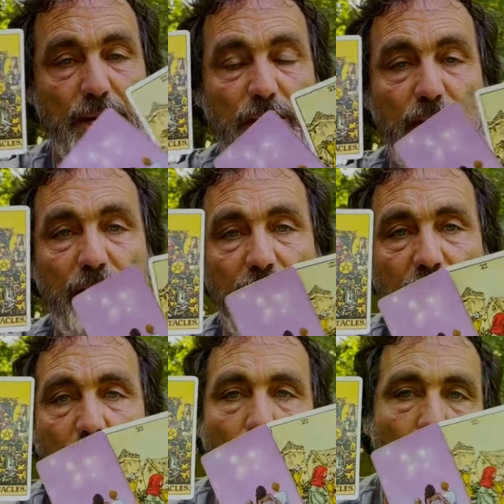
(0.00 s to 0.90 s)
that you kind of
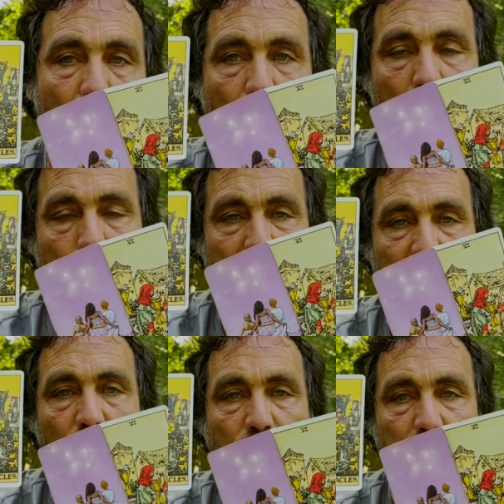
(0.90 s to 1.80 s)
going, oh, I've been
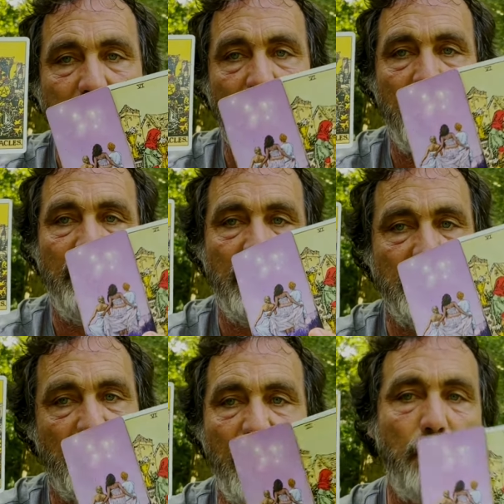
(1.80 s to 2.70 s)
hard on myself
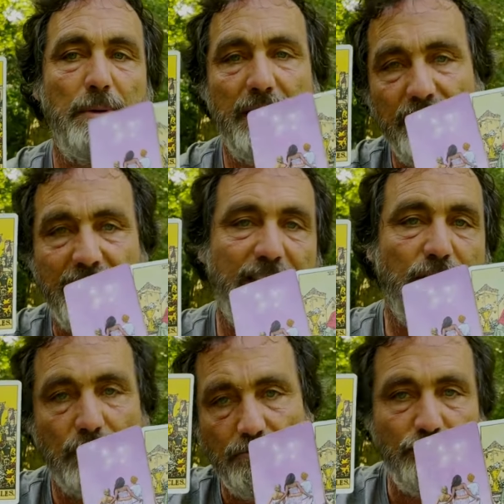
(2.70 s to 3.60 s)
because I can't believe I didn't
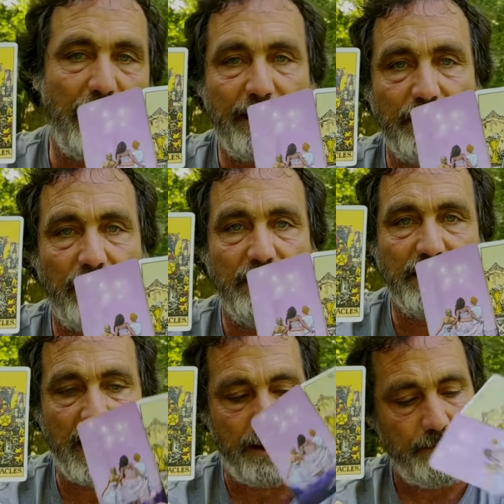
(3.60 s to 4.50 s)
recognize
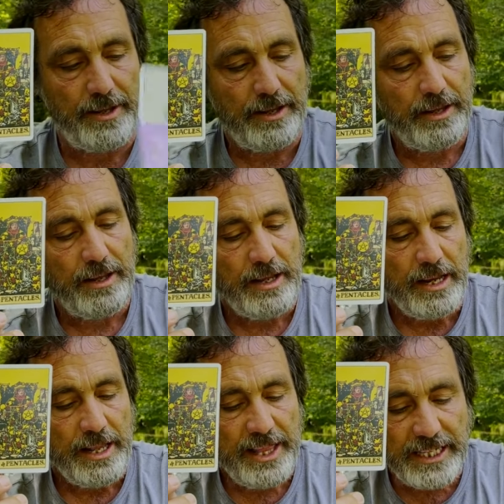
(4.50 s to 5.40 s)
that.
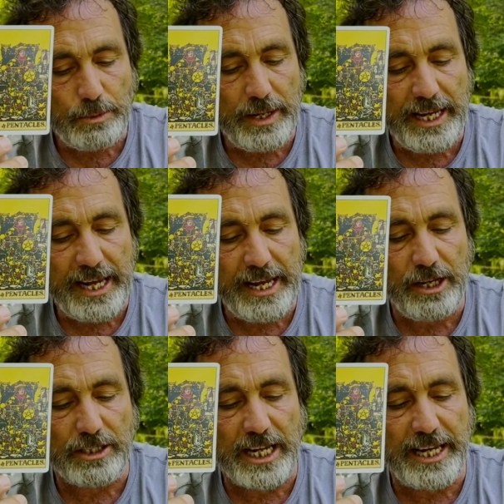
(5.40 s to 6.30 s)
This week here,
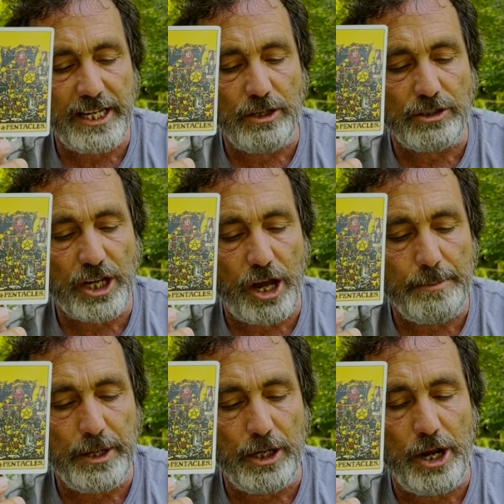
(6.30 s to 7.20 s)
you're taking your
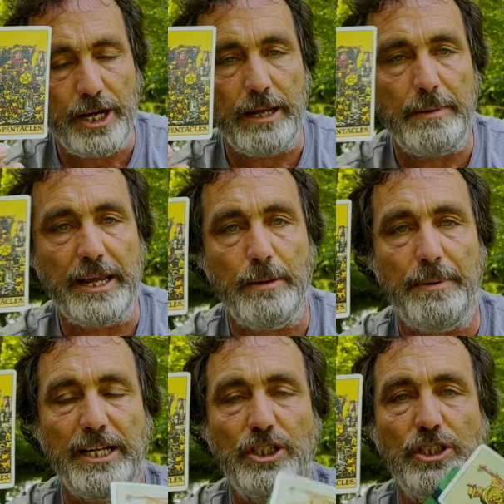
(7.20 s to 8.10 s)
time, you're learning about your
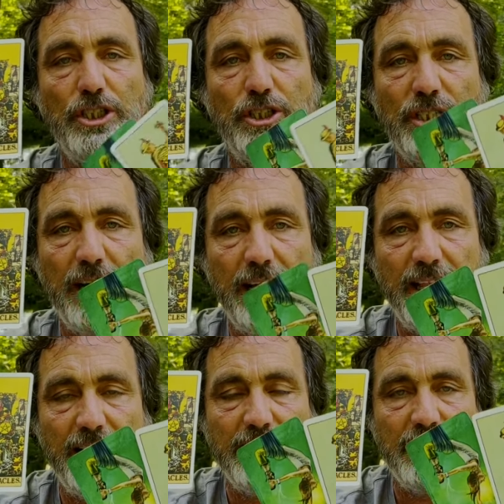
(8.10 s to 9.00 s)
passions, you're seeing
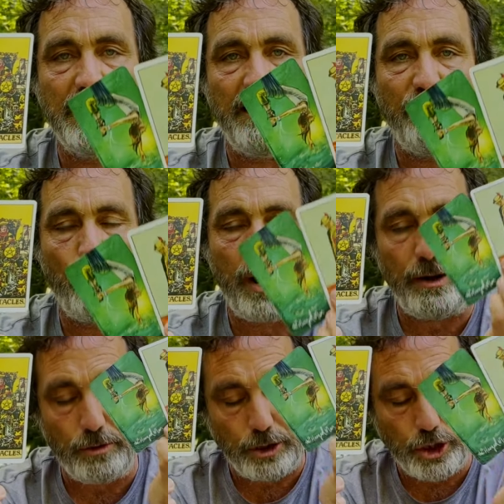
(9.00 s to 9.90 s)
things in a different way,
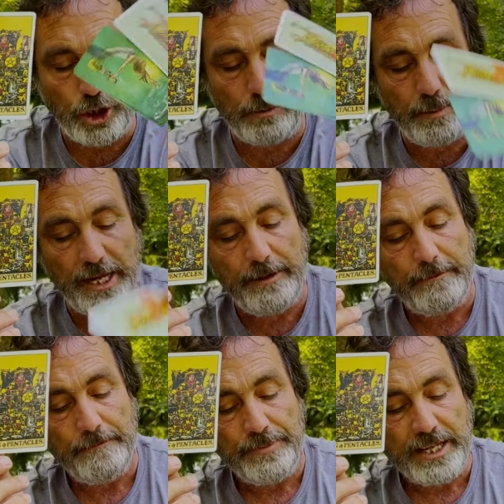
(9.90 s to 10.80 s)
or you should be
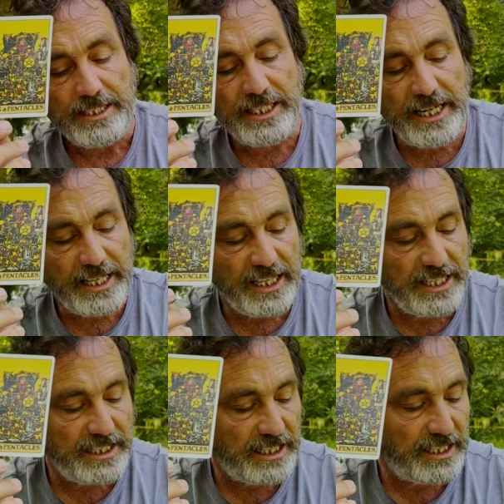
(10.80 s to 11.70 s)
seeing
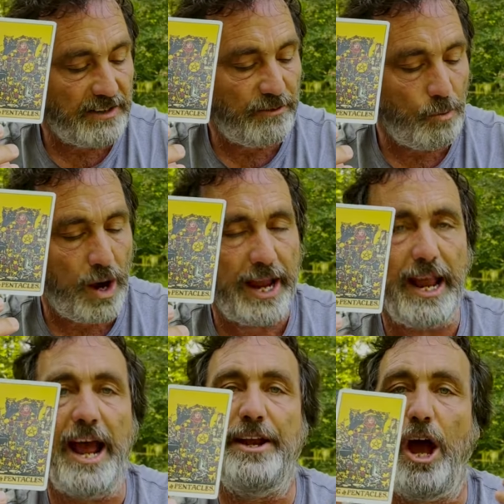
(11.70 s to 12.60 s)
things in a different way
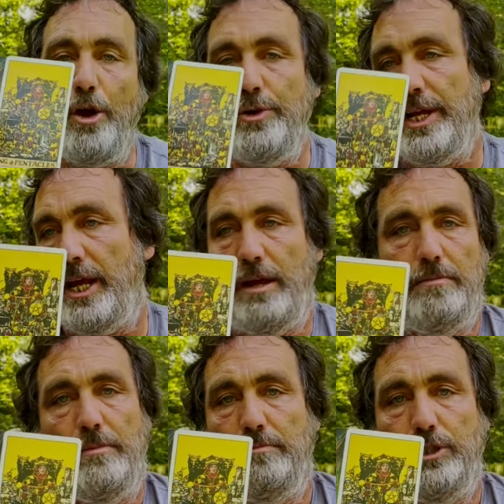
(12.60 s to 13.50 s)
and owning it
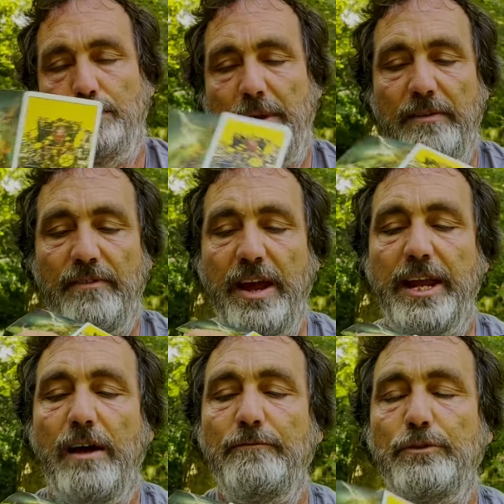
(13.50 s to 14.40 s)
and just being very
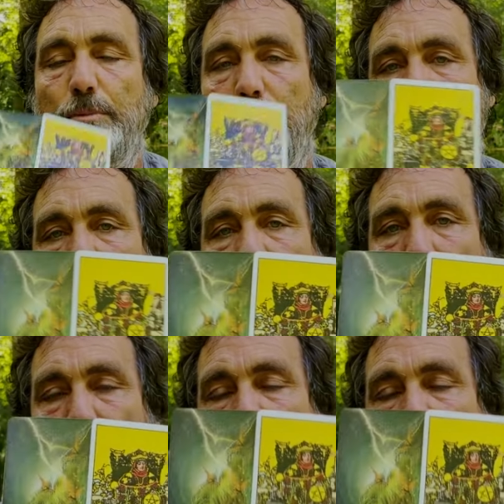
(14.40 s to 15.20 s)
comfortable about it.